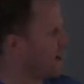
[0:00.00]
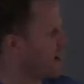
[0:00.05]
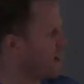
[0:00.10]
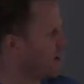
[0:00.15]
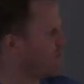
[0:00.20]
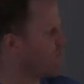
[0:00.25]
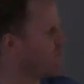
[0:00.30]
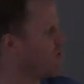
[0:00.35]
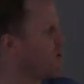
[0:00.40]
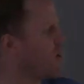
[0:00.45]

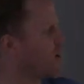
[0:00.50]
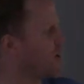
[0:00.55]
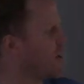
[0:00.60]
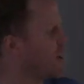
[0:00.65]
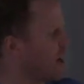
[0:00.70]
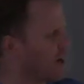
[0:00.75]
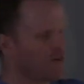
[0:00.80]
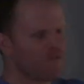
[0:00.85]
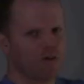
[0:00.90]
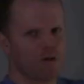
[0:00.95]
-1,
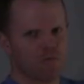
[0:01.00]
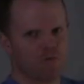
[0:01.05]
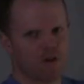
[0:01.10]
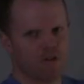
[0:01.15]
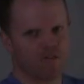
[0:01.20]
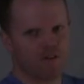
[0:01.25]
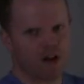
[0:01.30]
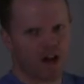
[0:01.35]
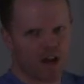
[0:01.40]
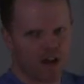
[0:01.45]

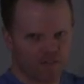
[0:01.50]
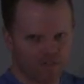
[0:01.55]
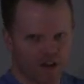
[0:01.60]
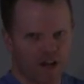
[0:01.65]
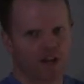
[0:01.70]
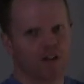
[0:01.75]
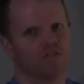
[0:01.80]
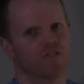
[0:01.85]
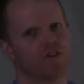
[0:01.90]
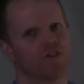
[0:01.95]
-1.5,
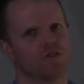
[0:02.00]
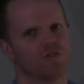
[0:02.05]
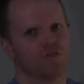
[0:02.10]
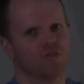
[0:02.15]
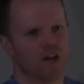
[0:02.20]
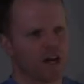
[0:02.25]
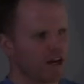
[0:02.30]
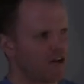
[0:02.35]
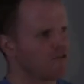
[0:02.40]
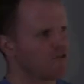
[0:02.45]
-2,
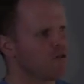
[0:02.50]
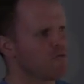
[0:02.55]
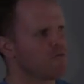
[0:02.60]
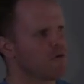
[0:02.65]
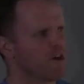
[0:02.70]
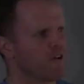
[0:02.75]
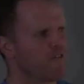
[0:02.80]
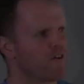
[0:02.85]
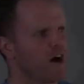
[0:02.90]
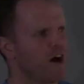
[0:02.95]

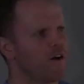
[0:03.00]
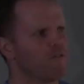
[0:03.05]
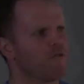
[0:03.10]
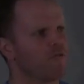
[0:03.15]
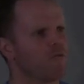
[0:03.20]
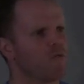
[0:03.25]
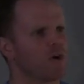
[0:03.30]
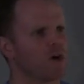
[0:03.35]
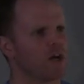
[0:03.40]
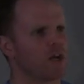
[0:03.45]
-2.5.
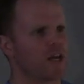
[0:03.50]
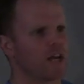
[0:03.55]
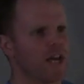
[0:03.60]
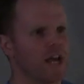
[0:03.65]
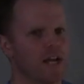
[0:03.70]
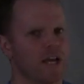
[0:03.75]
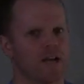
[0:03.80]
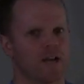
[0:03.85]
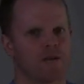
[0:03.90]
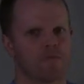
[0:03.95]
We're
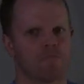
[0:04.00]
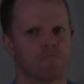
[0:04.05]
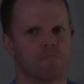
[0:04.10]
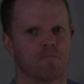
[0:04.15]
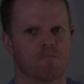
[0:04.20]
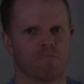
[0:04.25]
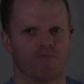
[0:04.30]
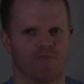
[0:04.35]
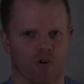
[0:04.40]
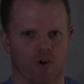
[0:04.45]
getting
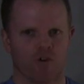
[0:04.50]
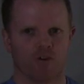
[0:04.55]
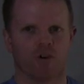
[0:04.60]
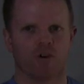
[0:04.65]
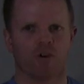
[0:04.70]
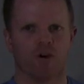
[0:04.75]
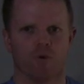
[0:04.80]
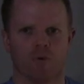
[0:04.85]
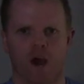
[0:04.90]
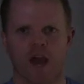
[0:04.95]

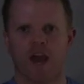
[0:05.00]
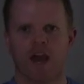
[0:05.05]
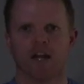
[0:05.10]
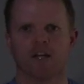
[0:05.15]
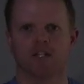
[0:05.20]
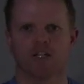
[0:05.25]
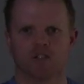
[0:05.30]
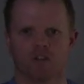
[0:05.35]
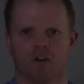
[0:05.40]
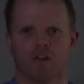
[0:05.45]
further away
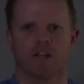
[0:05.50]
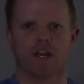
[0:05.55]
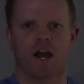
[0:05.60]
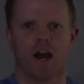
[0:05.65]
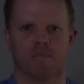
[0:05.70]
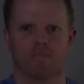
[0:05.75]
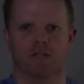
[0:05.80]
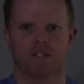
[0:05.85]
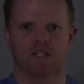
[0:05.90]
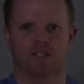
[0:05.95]
just on the
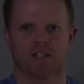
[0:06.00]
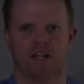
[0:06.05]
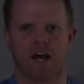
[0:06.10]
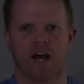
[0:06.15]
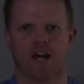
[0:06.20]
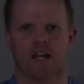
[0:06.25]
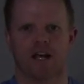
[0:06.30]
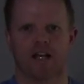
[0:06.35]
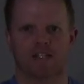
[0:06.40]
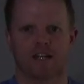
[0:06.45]
opposite
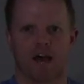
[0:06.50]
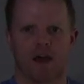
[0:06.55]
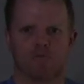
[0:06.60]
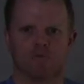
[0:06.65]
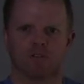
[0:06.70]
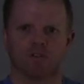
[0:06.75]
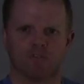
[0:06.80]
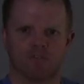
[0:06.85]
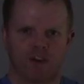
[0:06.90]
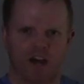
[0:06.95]
side. As
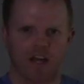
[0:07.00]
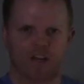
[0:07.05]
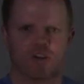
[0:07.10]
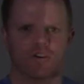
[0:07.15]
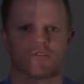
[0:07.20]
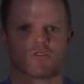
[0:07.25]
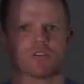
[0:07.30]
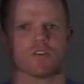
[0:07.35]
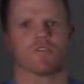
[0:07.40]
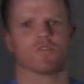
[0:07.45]
absolute
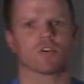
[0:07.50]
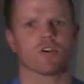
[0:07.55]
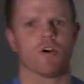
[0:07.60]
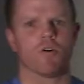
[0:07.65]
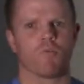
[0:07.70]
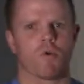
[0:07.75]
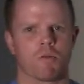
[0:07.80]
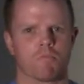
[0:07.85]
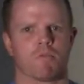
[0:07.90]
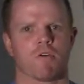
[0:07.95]
values, those go
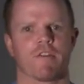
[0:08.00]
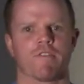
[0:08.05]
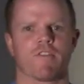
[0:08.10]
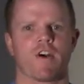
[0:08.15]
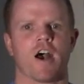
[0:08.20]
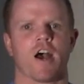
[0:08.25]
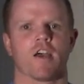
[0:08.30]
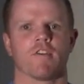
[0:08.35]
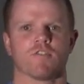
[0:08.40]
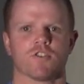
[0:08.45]

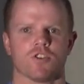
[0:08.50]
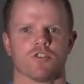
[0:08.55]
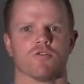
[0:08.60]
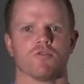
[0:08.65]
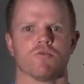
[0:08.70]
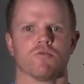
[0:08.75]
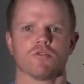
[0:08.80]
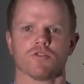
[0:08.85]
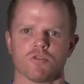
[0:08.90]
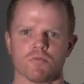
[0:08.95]
1.5,
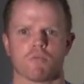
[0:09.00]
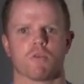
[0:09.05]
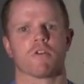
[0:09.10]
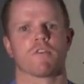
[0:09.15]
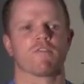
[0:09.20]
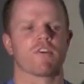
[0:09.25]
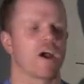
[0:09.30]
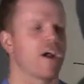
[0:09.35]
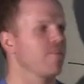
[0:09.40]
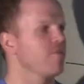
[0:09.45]
2,
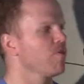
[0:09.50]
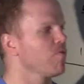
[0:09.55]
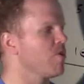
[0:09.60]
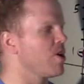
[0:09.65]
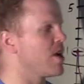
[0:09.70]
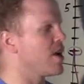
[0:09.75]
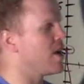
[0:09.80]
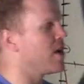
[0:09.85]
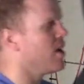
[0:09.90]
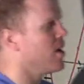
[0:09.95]
2.5,
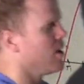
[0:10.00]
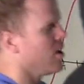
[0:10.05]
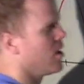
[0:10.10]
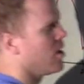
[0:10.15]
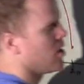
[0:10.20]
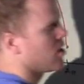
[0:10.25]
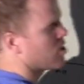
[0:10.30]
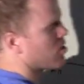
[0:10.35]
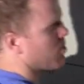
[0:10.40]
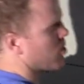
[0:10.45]
3.
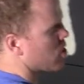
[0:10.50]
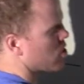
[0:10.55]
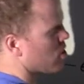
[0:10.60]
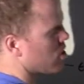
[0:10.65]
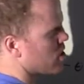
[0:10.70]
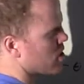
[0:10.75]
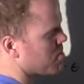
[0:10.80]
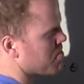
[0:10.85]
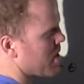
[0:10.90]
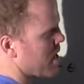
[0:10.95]
So we
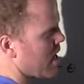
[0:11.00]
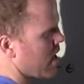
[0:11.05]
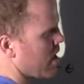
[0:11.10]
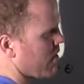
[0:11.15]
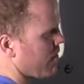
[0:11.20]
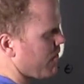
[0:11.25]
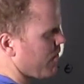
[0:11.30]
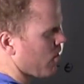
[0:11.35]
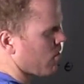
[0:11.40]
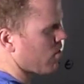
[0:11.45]
should just be
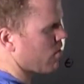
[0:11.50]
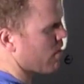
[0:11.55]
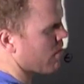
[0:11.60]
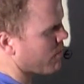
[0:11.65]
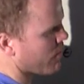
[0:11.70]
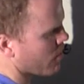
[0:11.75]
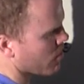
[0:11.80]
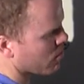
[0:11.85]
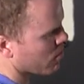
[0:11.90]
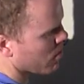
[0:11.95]
getting further and
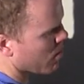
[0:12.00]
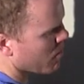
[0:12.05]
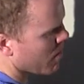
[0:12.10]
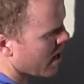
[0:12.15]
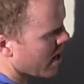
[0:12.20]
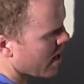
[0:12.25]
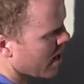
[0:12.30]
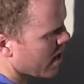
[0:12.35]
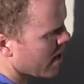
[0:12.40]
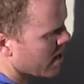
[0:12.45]
further
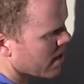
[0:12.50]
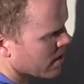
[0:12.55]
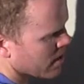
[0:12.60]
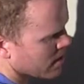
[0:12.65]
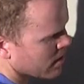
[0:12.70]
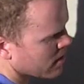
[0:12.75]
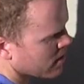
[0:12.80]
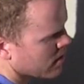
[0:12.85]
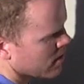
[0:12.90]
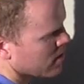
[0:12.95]
away
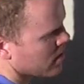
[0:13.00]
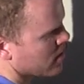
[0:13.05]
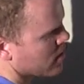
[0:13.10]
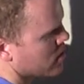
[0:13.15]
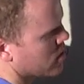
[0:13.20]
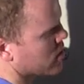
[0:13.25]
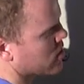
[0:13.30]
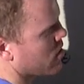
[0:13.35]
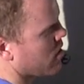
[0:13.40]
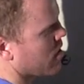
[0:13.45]

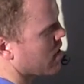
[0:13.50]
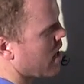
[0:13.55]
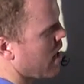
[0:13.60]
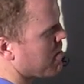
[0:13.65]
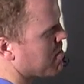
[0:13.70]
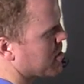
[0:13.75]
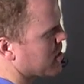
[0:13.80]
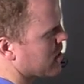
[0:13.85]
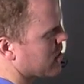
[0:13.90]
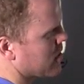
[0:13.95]
just on the
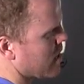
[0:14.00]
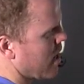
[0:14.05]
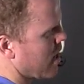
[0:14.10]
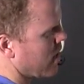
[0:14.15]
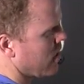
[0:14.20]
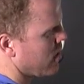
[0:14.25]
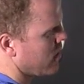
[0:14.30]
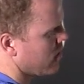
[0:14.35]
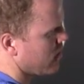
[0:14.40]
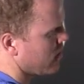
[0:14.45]
opposite side.